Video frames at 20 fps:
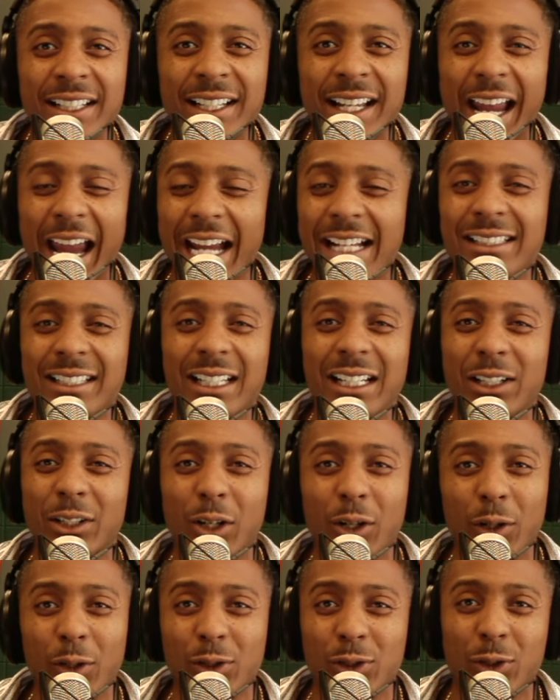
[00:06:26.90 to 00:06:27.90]
18
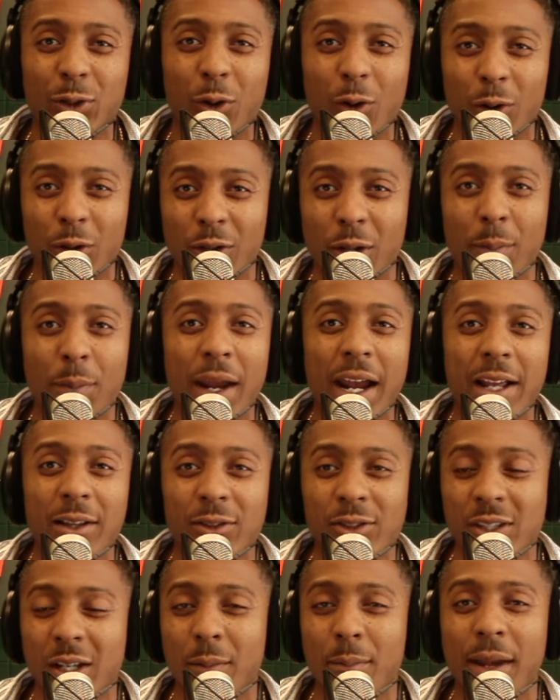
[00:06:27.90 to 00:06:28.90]
goals scored on the
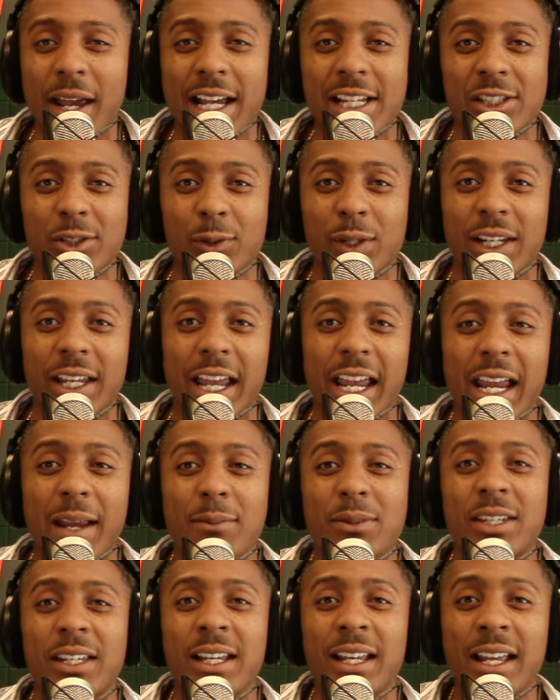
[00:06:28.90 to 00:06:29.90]
Panthers in the past three
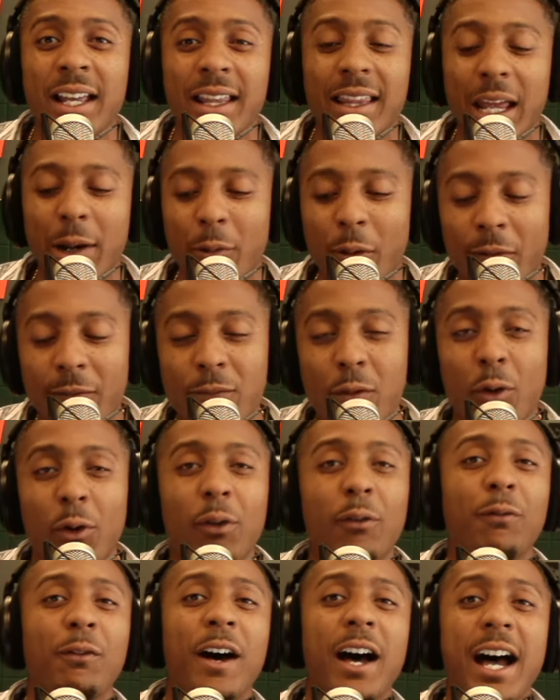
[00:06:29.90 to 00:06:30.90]
games. They were
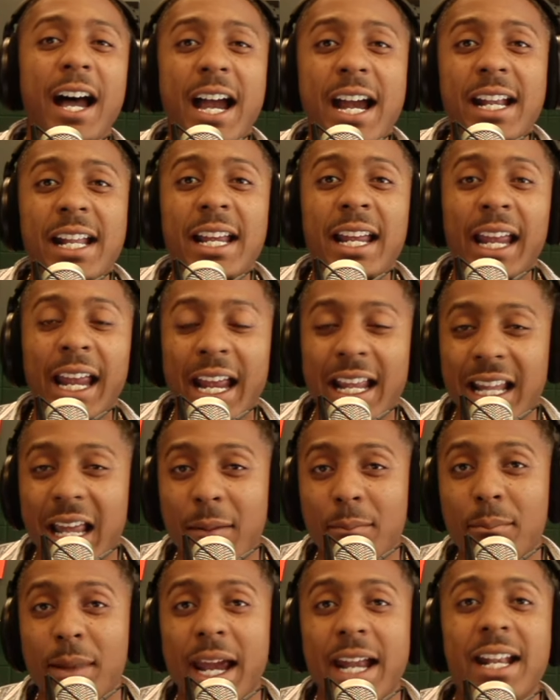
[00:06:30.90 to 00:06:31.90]
fortified, and
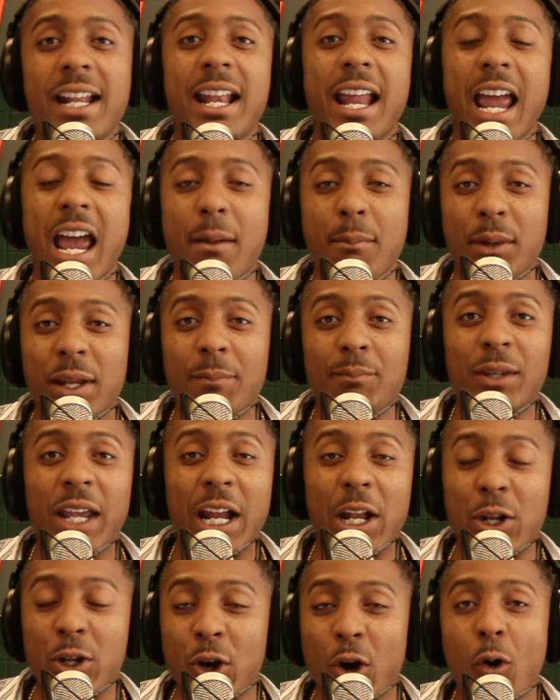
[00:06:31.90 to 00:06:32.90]
they made it happen.
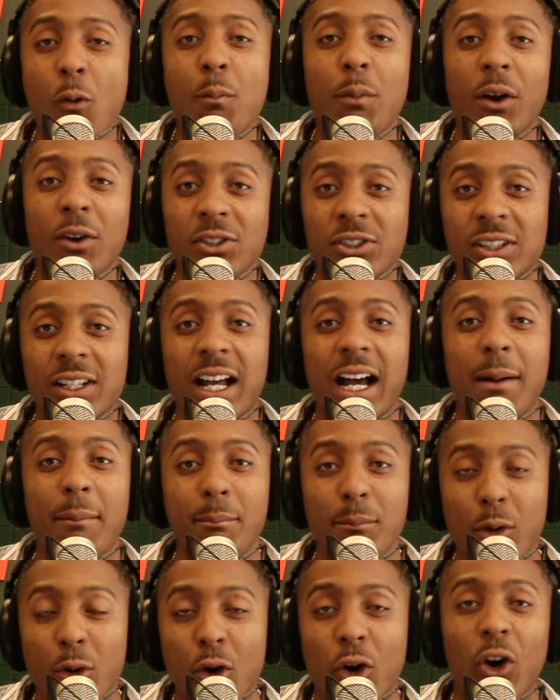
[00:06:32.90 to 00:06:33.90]
And no person I'm
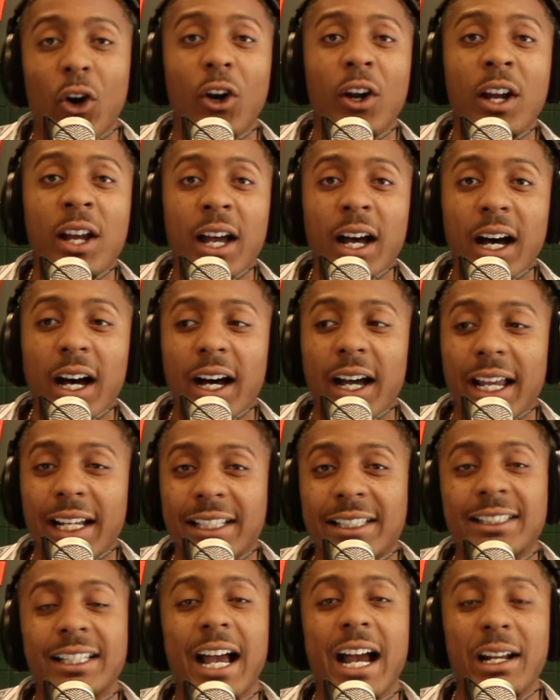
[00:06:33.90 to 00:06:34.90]
more
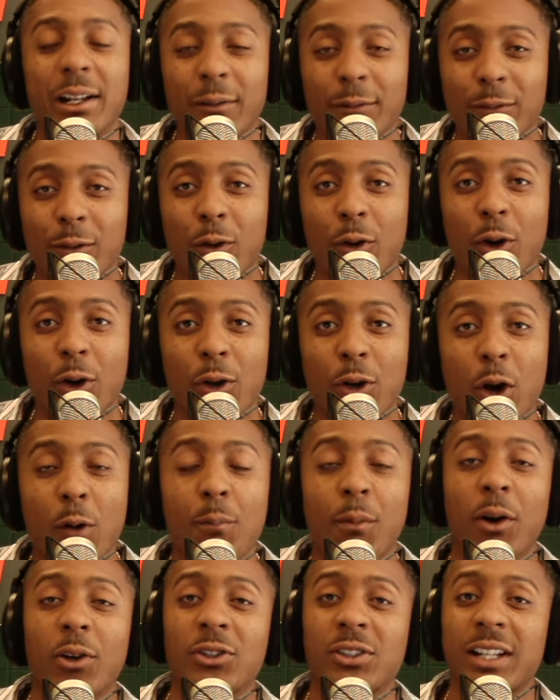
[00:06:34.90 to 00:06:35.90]
excited for, no
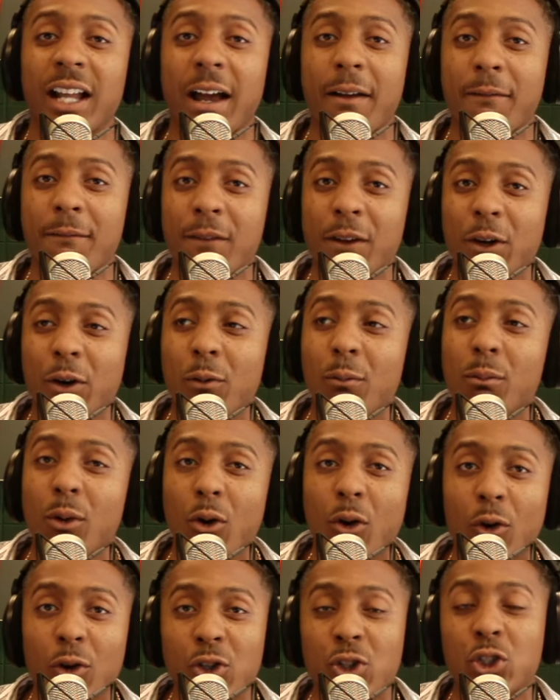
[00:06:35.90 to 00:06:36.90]
person I feel
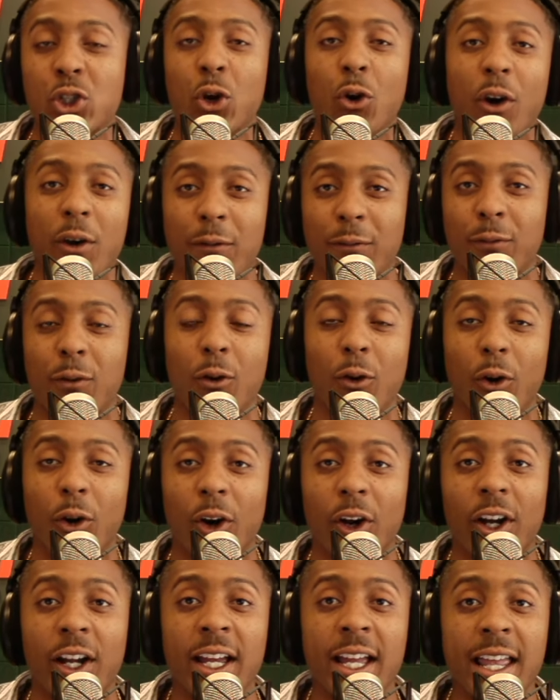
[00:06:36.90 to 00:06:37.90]
more joy
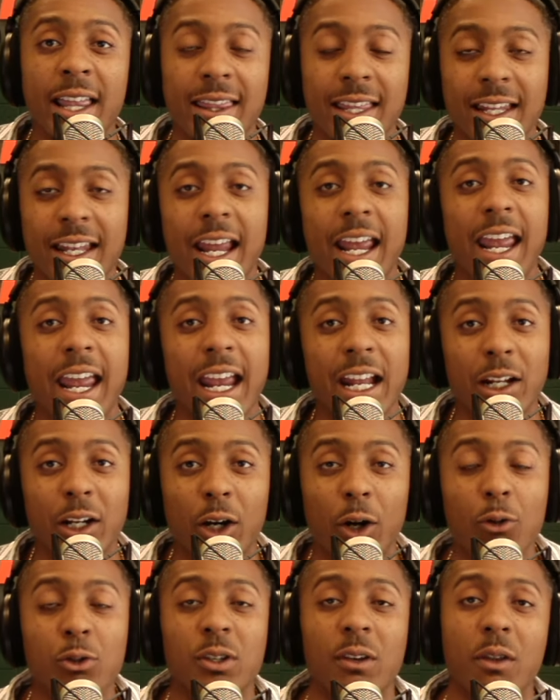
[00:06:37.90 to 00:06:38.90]
for than the head
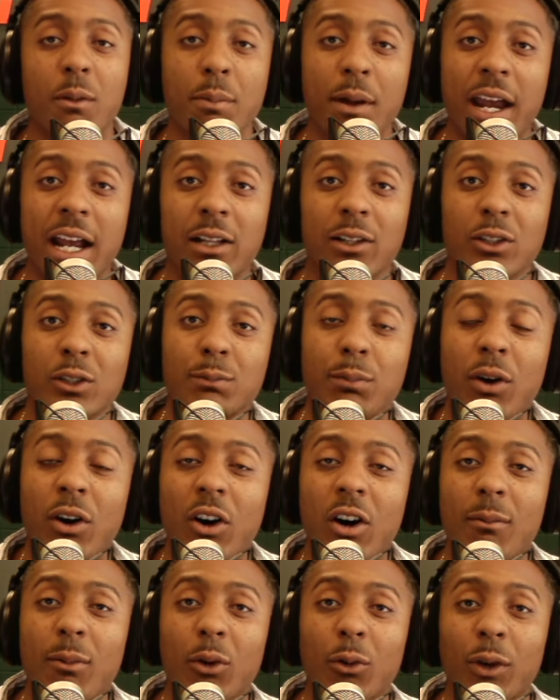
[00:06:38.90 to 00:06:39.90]
coach of the Panthers,
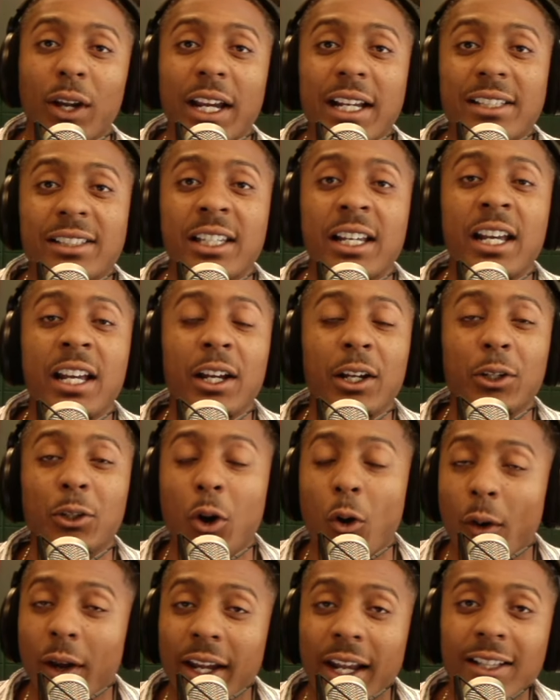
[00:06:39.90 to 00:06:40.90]
Paul Maurice.
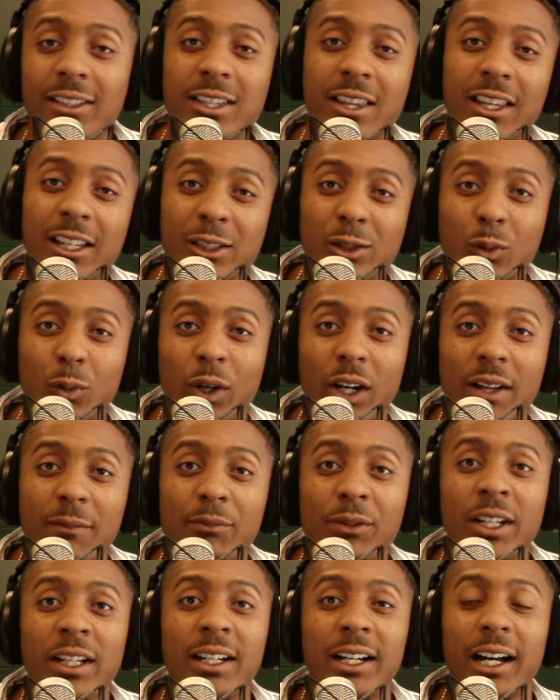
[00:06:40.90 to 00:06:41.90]
Going into this
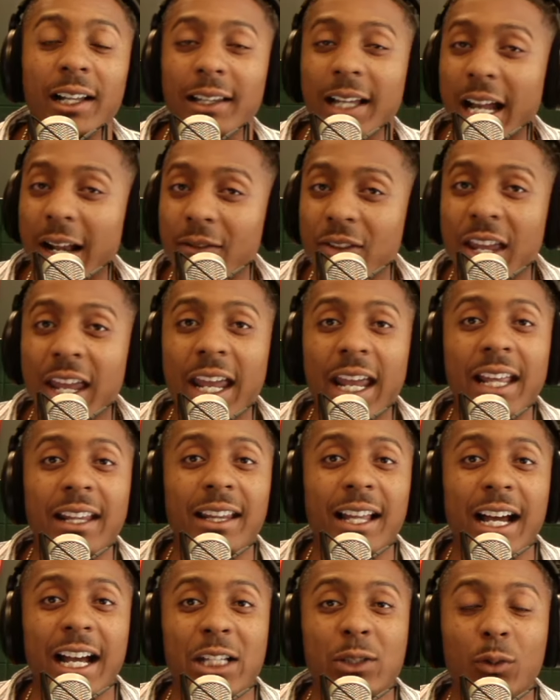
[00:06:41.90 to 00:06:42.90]
one, a lot of the
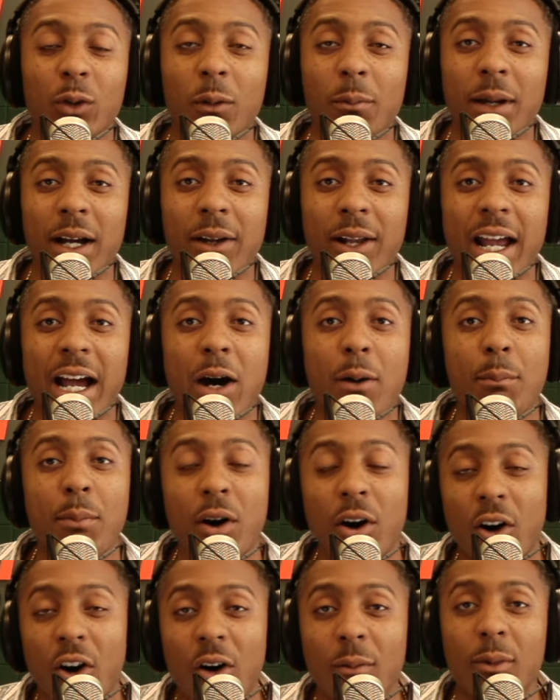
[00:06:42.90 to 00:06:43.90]
headlines were about how
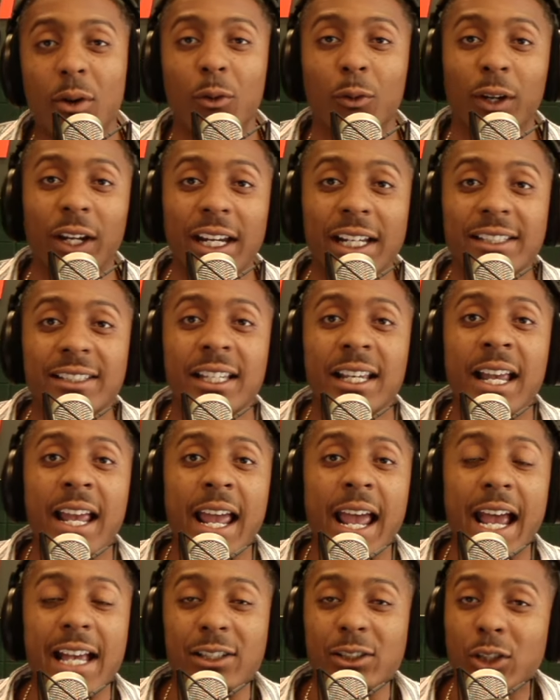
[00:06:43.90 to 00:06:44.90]
Paul Maurice
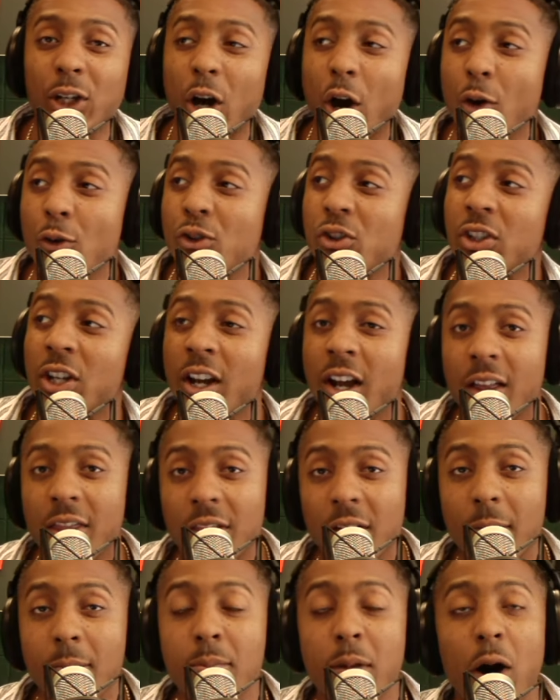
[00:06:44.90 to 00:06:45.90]
has coached
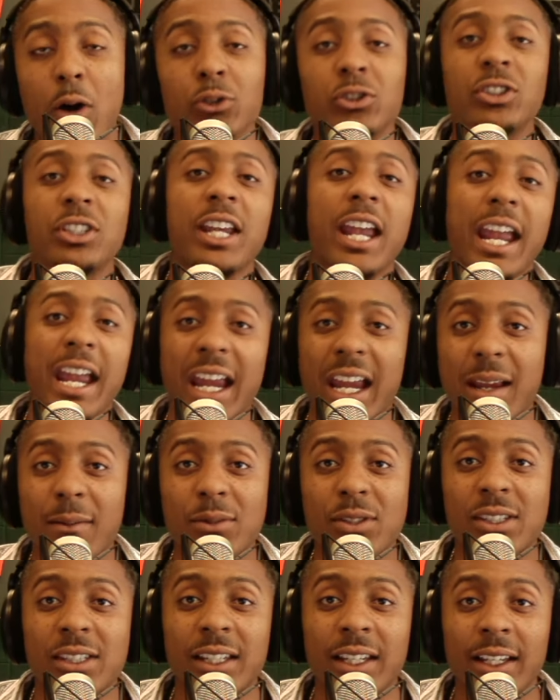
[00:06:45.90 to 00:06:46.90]
the most
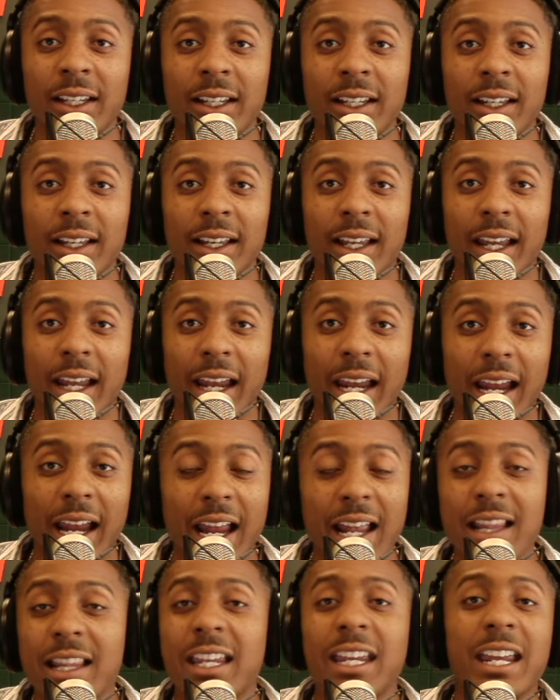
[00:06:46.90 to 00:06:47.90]
games
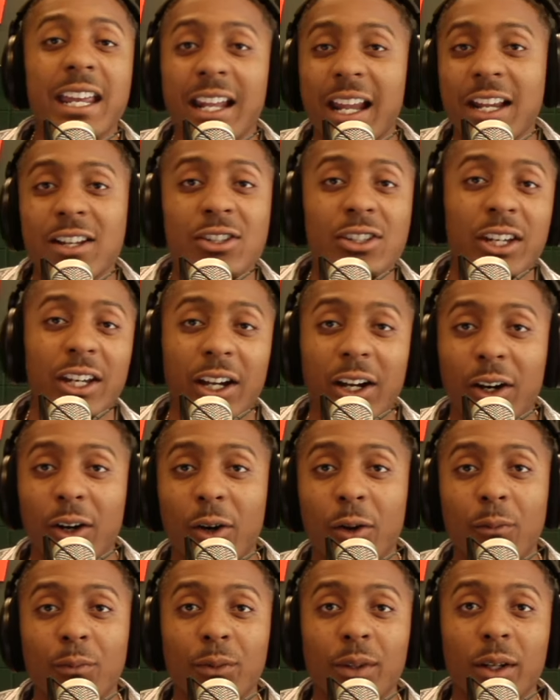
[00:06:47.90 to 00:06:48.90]
in the
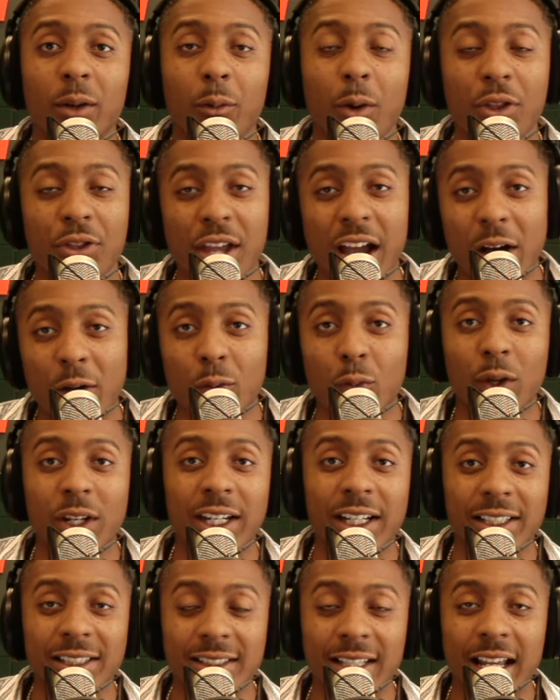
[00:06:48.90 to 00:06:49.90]
NHL without
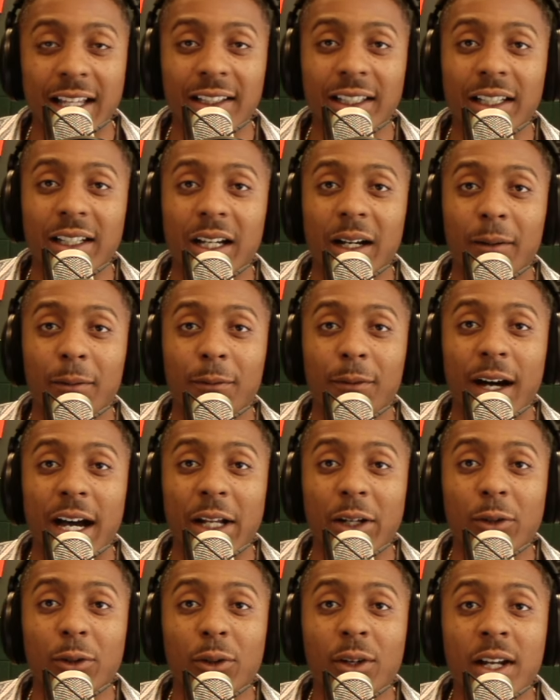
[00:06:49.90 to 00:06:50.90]
winning a Stanley Cup
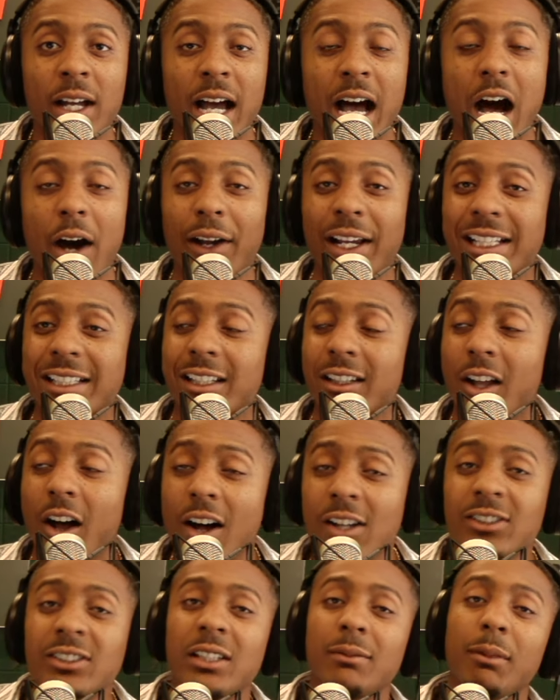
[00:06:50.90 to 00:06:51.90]
final. How he's
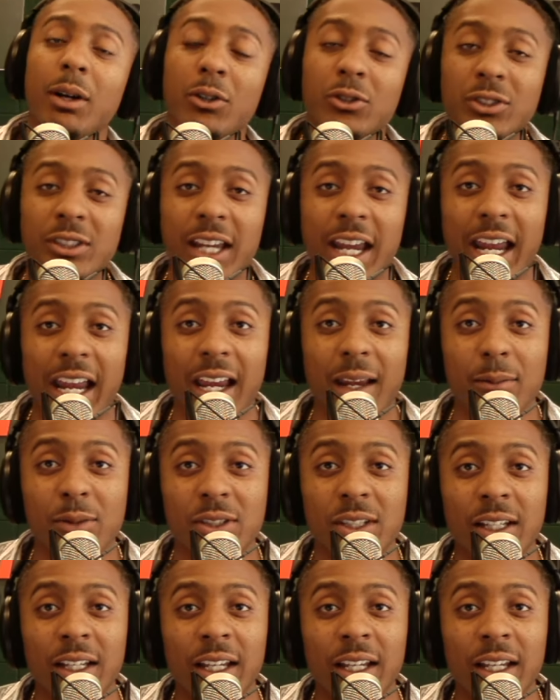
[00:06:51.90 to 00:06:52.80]
lost the most games